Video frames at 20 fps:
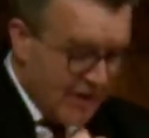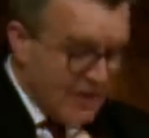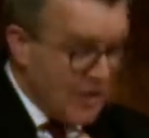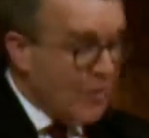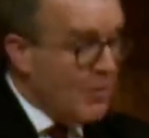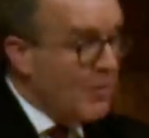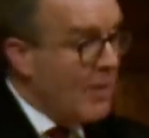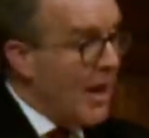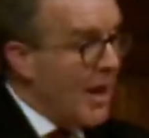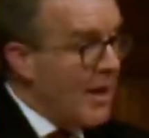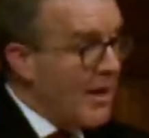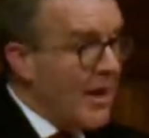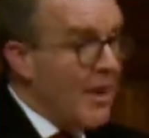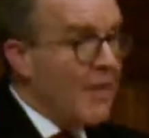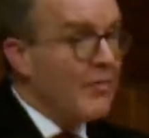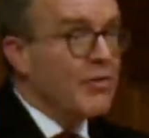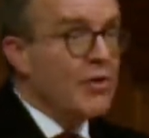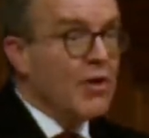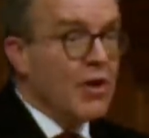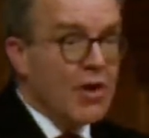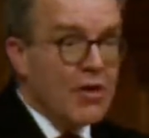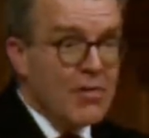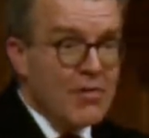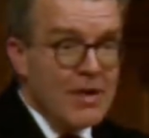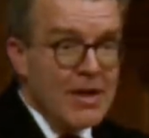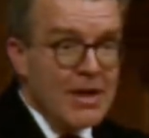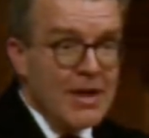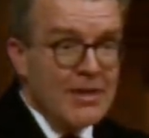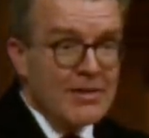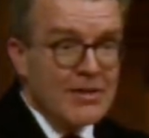You can have
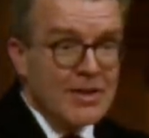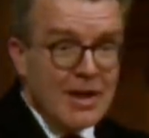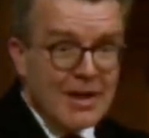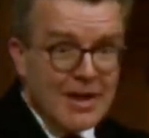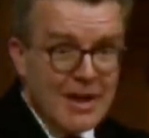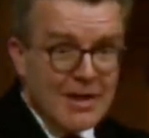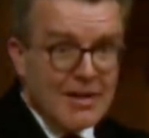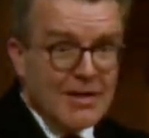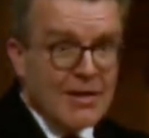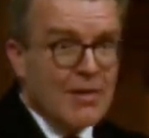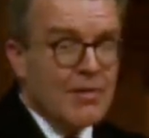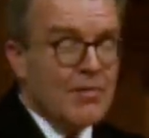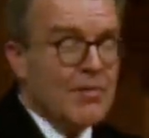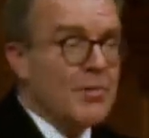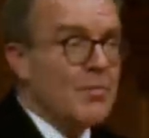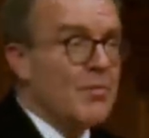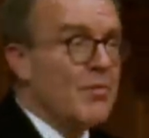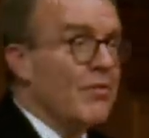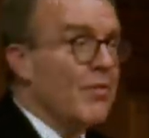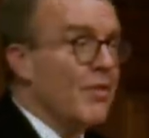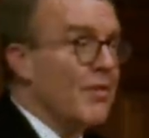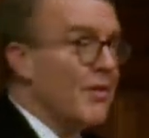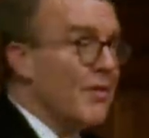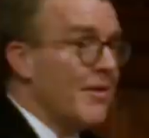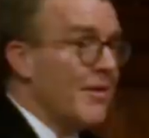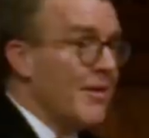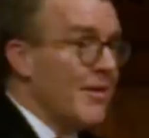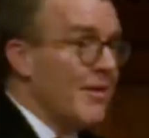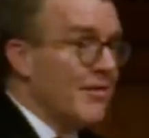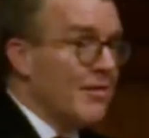curry, chicken curry,
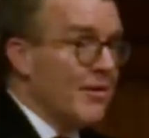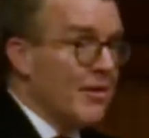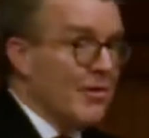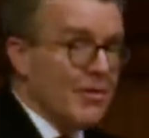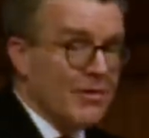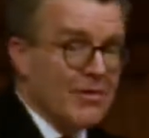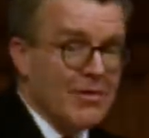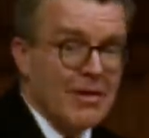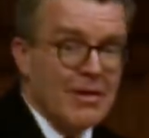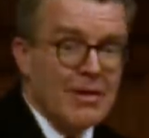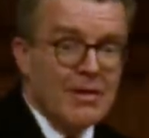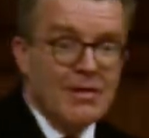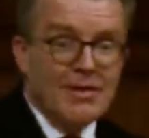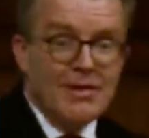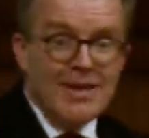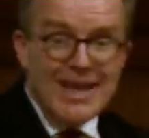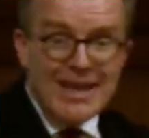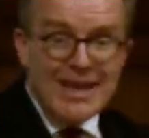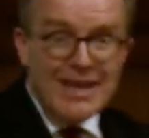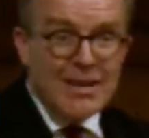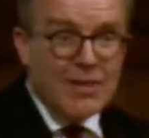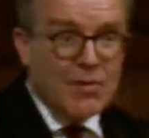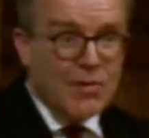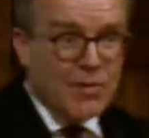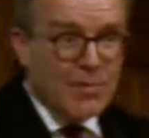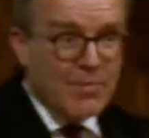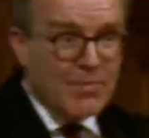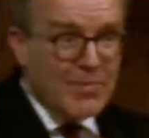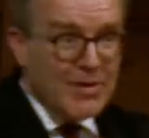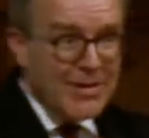provided it is cooked in ghee
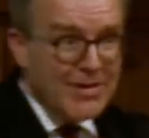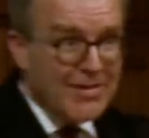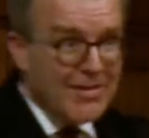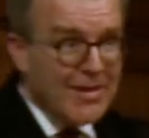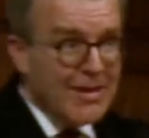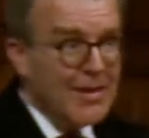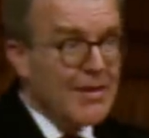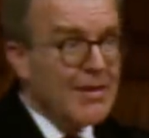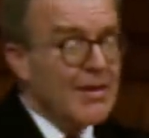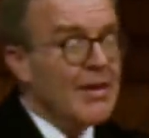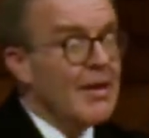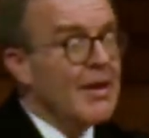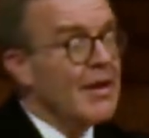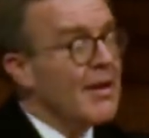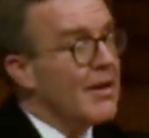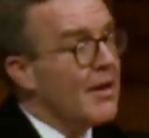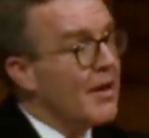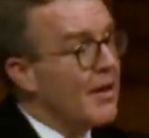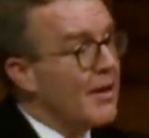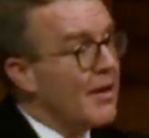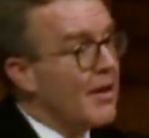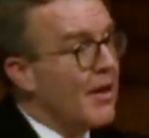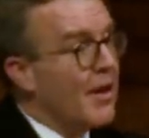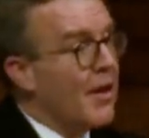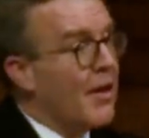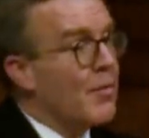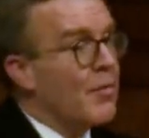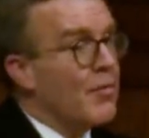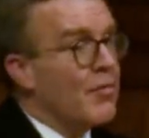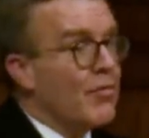or butter. Uh,
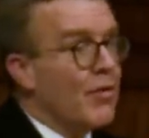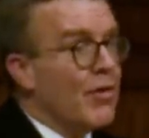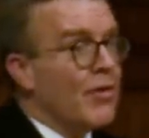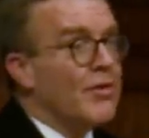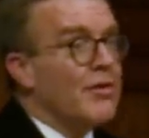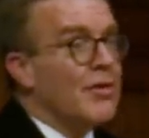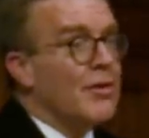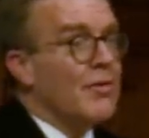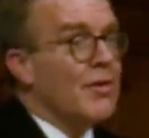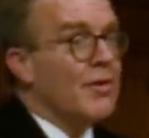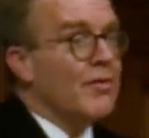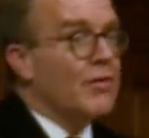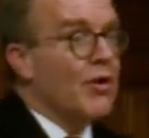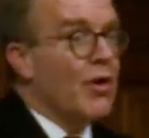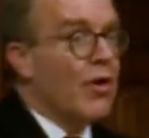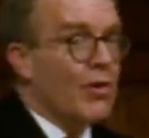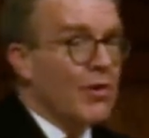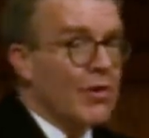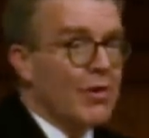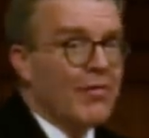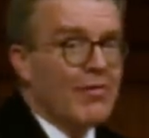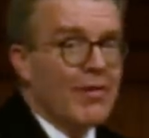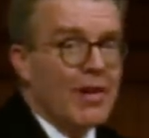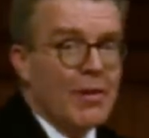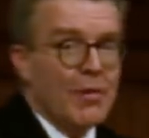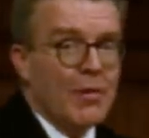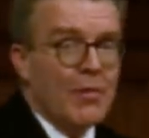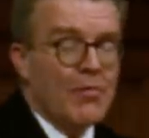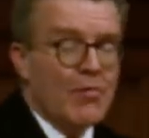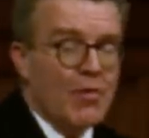I would rather you have
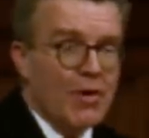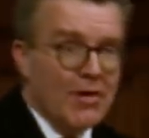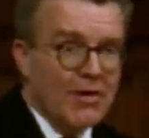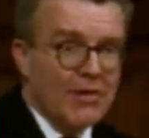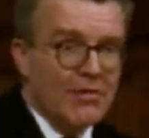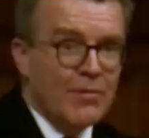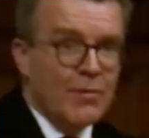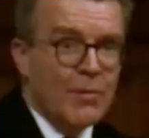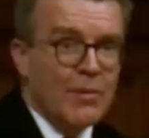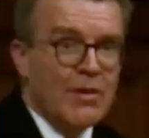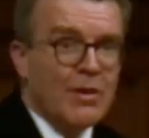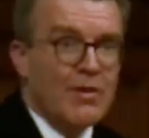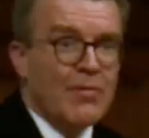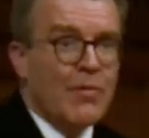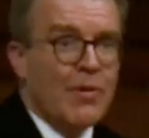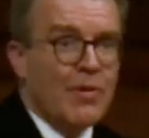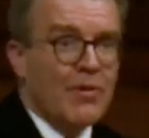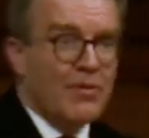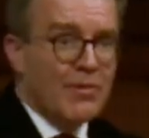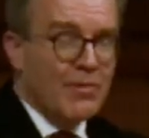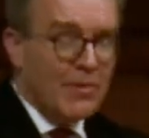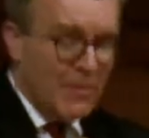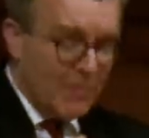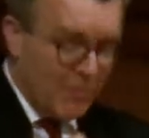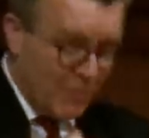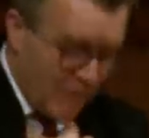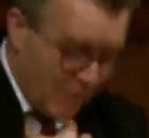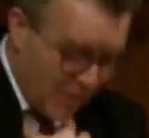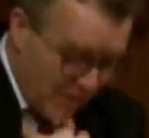cauliflower rice with it rather than